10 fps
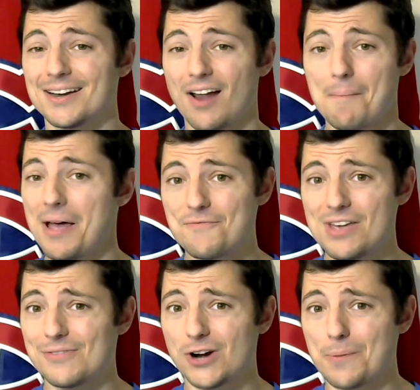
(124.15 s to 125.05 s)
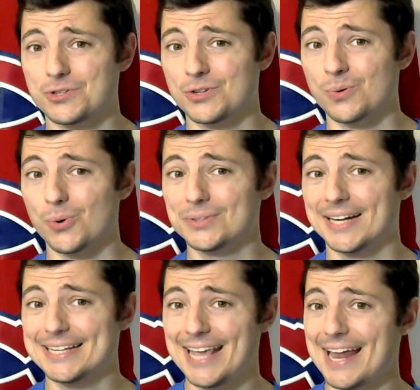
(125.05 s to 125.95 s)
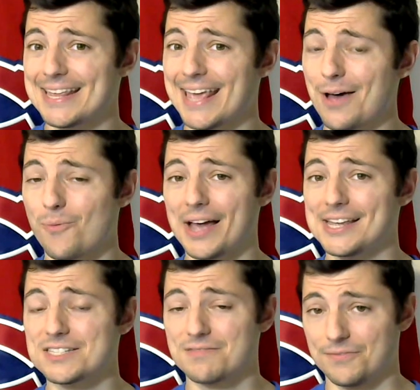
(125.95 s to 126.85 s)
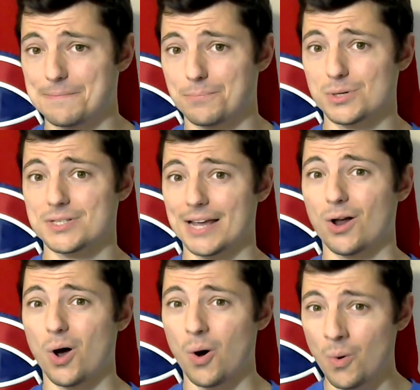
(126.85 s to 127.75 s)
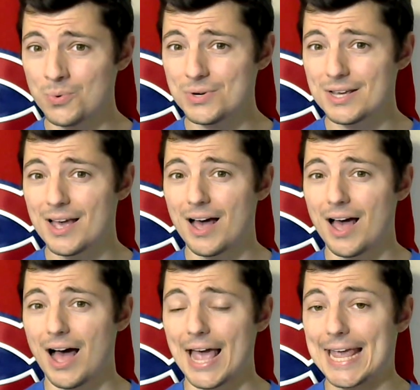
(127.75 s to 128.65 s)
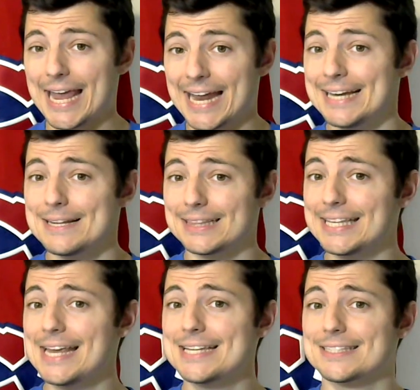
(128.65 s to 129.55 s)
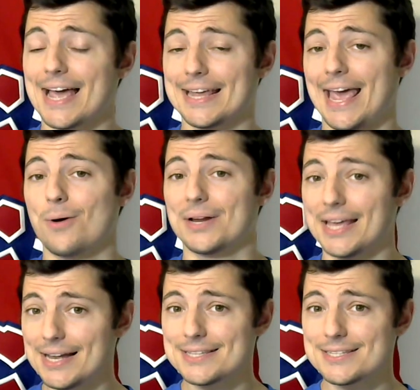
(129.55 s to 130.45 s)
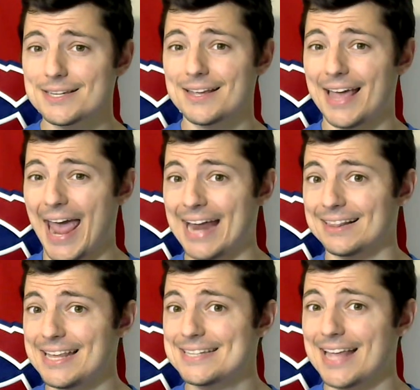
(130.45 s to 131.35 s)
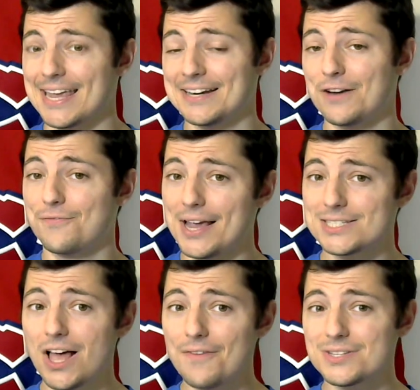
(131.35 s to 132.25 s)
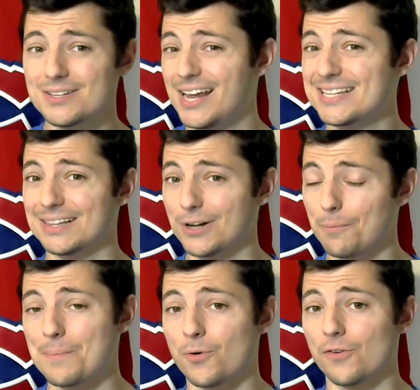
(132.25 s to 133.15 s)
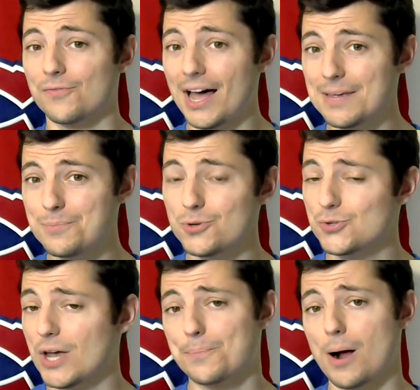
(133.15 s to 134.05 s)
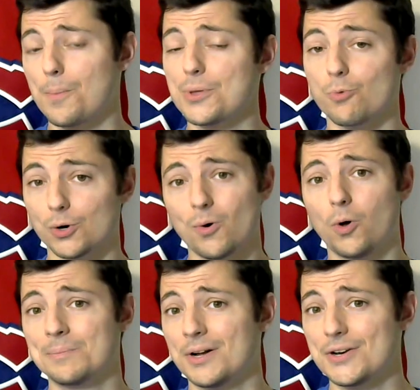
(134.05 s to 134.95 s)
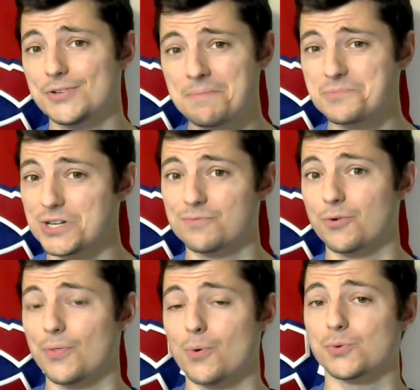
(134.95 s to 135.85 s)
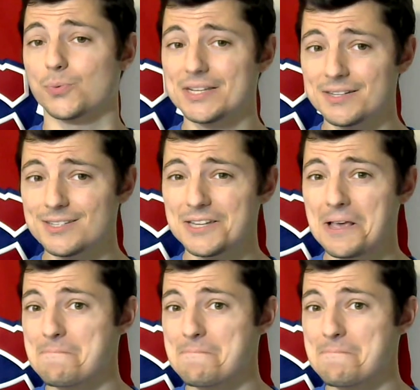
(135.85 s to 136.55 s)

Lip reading: Not my favorite option in the world, and I can't get why he's 50% owned. In leagues that count hits and leagues that you need faceoffs, he's a little bit more valuable, so I probably would hold him on your team just for those reasons.